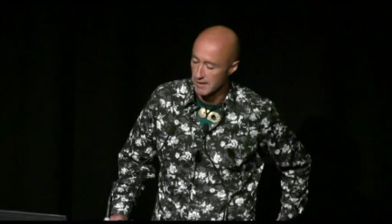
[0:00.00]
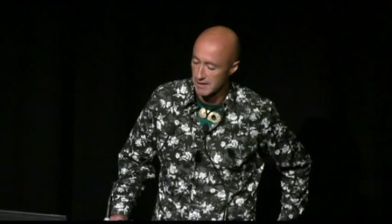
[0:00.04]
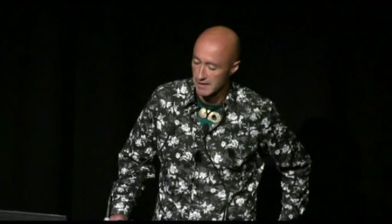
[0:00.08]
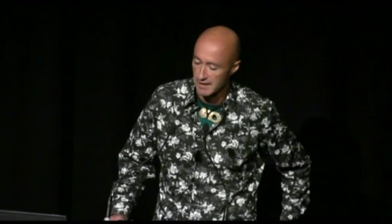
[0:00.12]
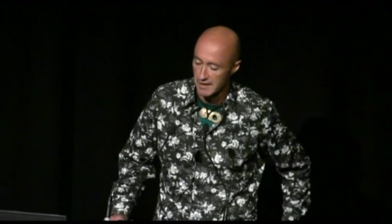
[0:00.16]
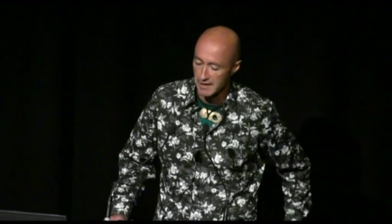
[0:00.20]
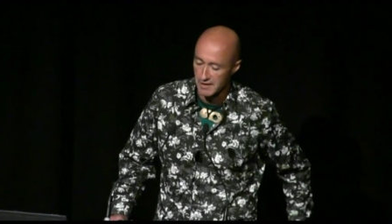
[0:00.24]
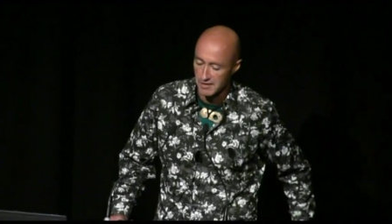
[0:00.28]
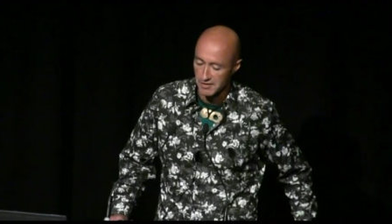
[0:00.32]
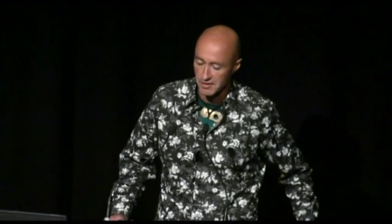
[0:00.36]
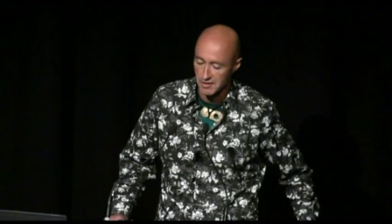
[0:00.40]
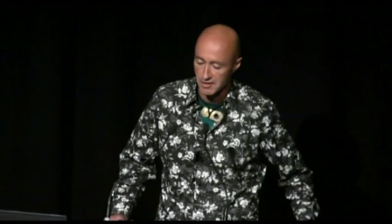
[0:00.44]

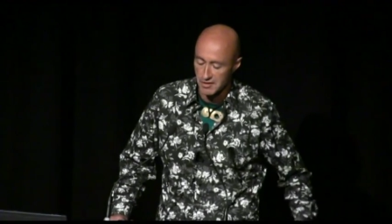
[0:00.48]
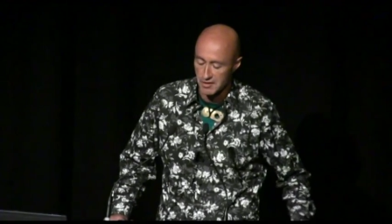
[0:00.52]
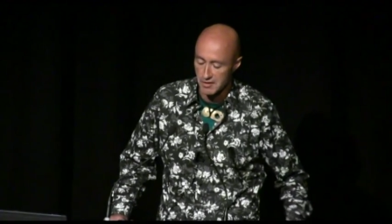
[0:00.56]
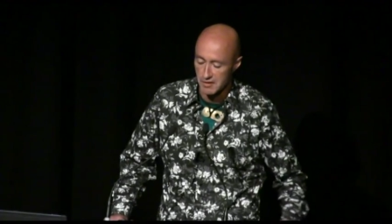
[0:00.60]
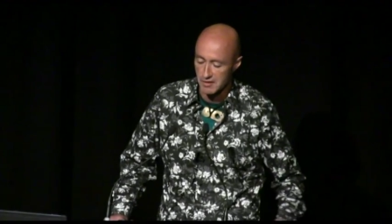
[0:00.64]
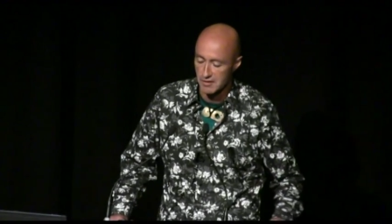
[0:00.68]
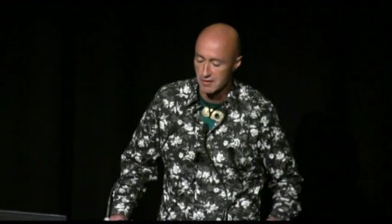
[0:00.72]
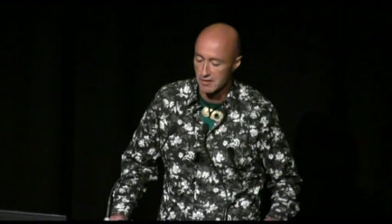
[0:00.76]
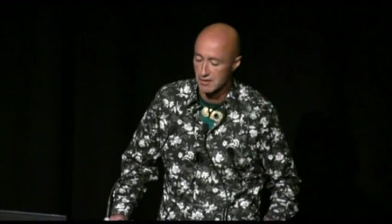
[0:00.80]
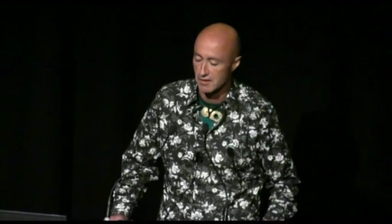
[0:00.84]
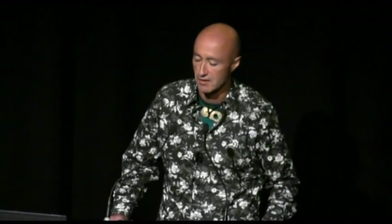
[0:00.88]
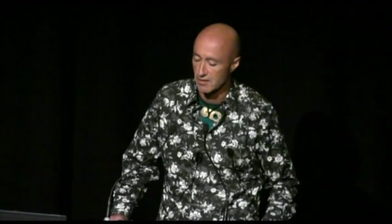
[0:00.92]

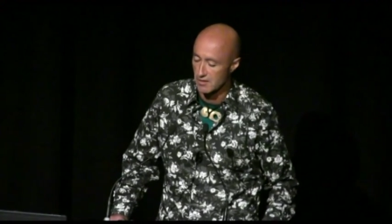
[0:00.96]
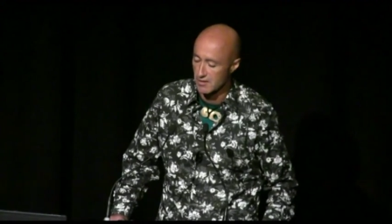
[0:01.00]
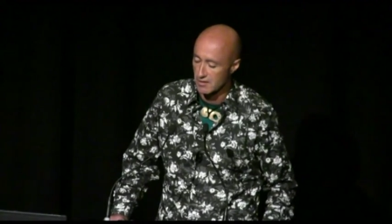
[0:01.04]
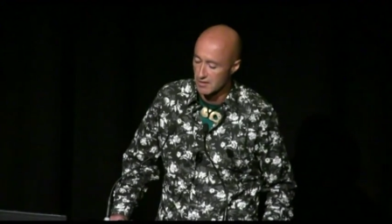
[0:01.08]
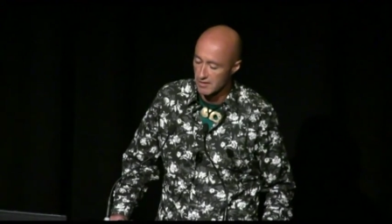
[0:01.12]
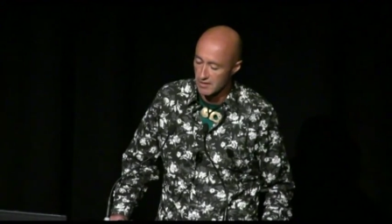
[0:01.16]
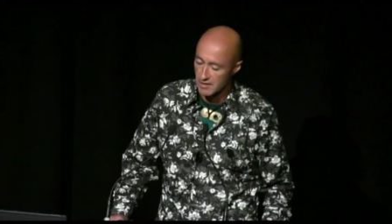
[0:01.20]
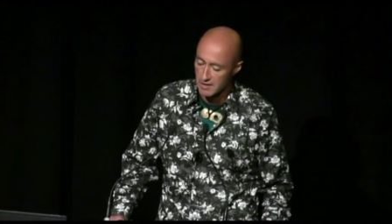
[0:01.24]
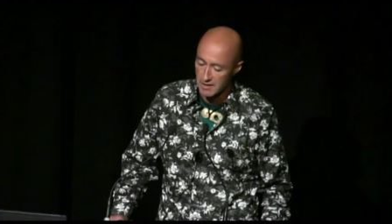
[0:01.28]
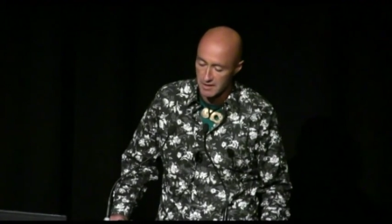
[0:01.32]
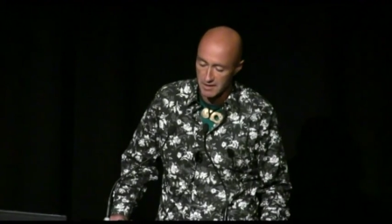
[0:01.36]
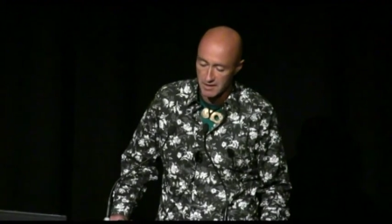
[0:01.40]
Alaska
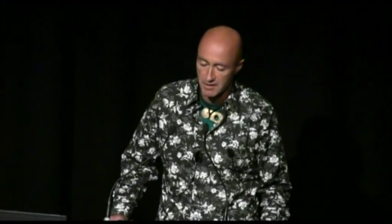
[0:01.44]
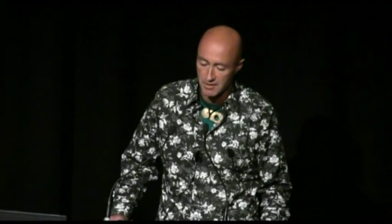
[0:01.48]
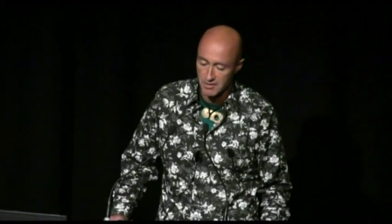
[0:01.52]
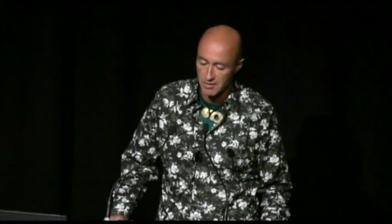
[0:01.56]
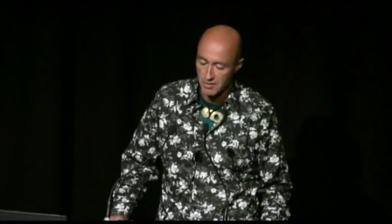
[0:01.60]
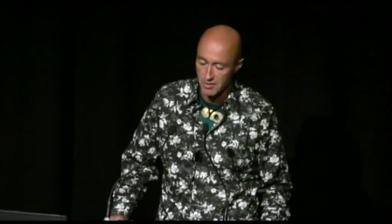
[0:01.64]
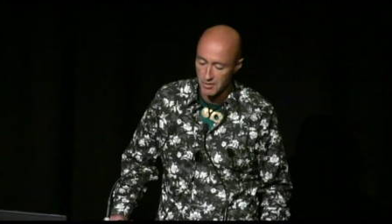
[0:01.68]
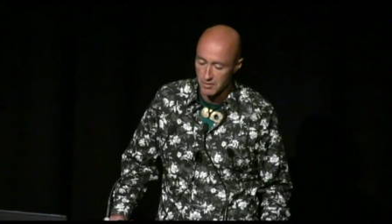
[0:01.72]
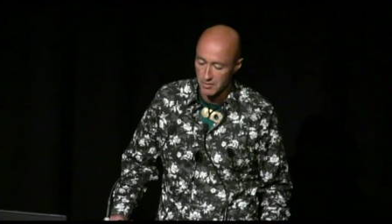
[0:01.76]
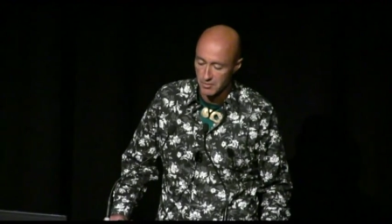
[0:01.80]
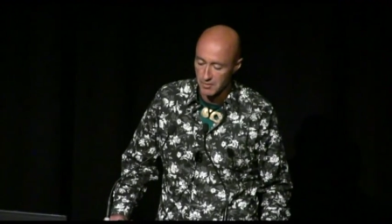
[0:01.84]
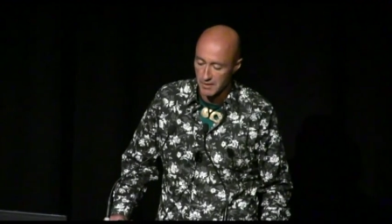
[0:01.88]
and
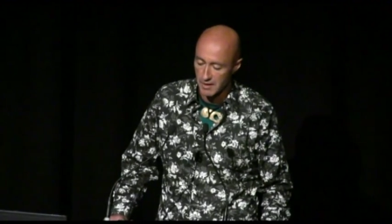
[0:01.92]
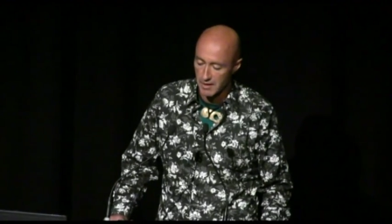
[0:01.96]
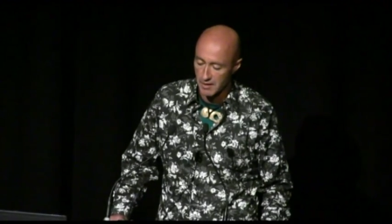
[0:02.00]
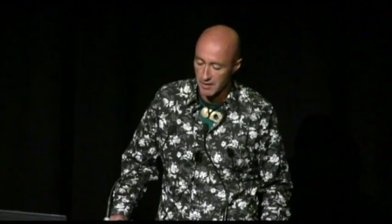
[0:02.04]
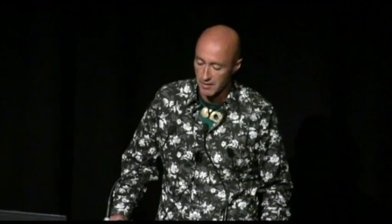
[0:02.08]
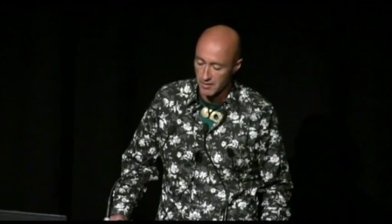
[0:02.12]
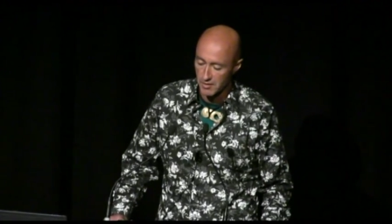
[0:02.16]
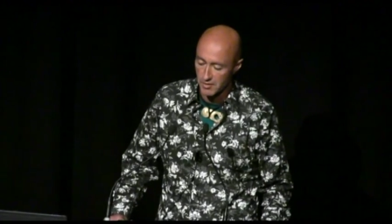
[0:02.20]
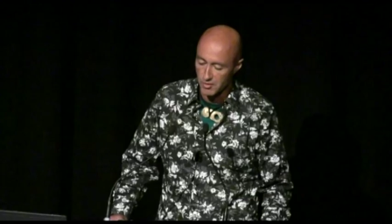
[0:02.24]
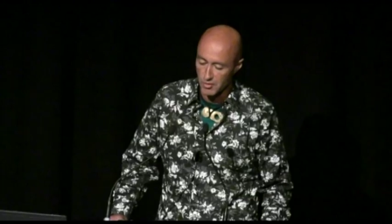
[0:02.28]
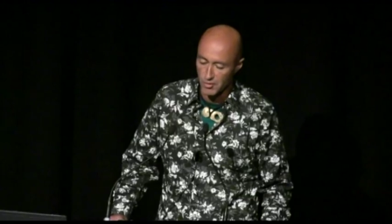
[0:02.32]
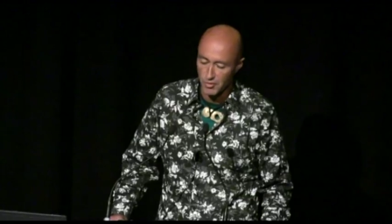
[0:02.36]
New,
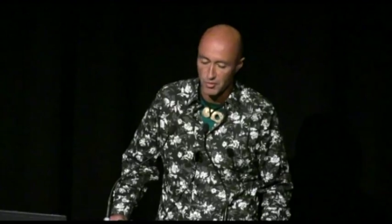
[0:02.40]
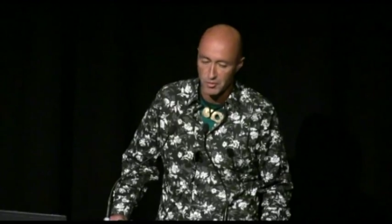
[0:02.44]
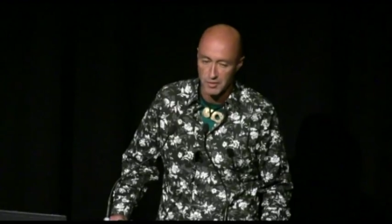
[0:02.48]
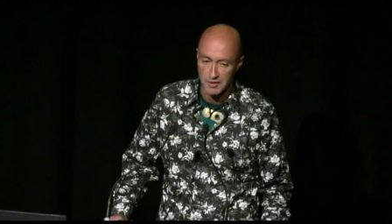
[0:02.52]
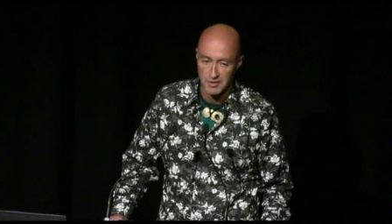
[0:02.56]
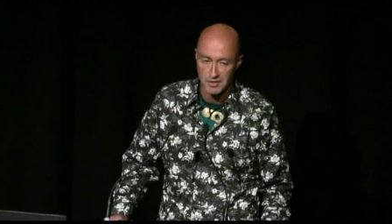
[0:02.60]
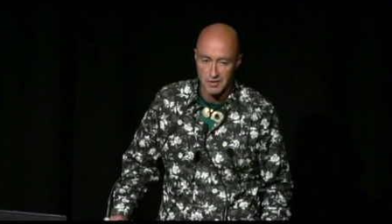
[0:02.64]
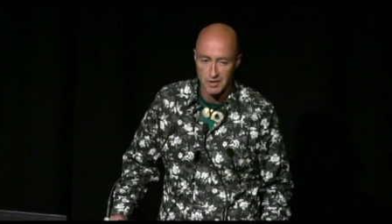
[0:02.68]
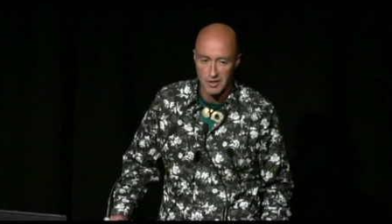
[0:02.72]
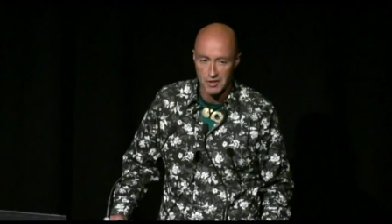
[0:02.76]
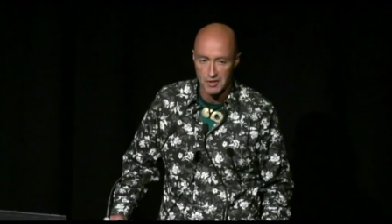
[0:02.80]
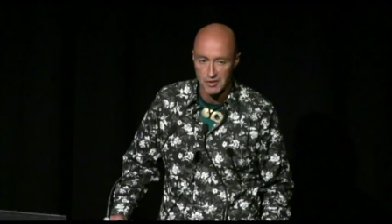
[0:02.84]
uh, the
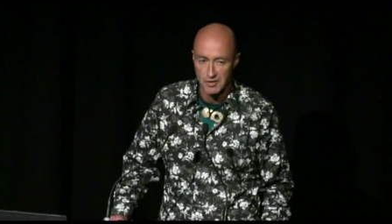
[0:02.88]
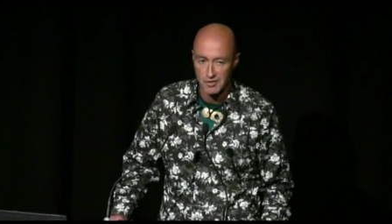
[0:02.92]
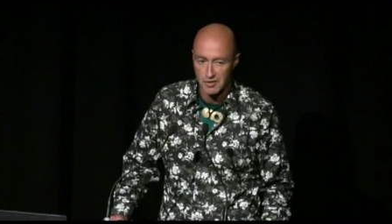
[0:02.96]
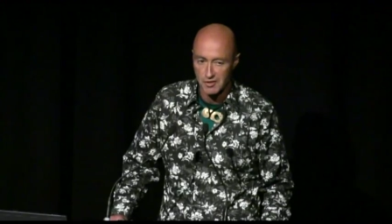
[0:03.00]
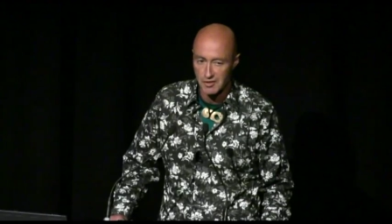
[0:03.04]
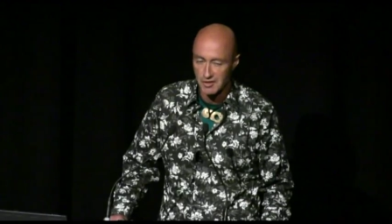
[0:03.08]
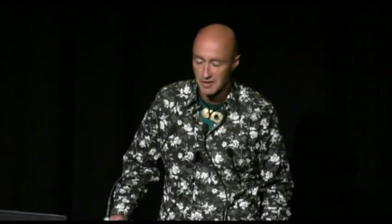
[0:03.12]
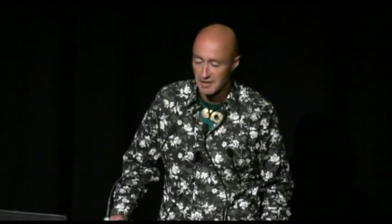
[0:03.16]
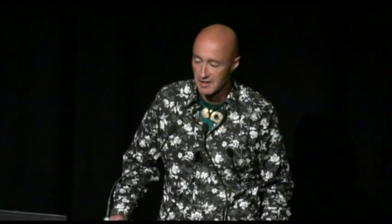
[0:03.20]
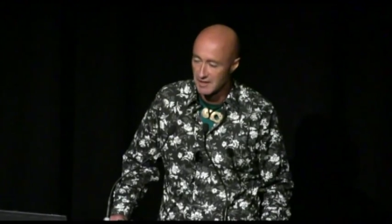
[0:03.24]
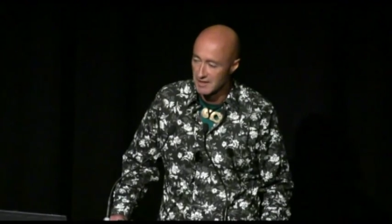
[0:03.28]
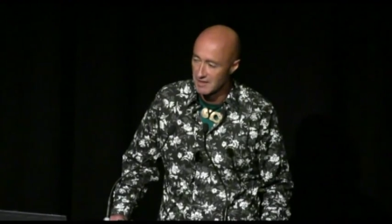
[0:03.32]
Northwest
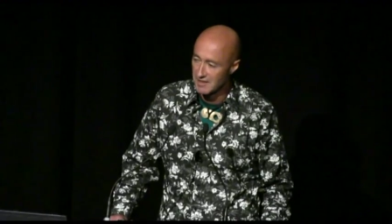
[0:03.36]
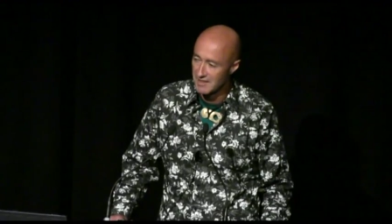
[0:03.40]
Coast.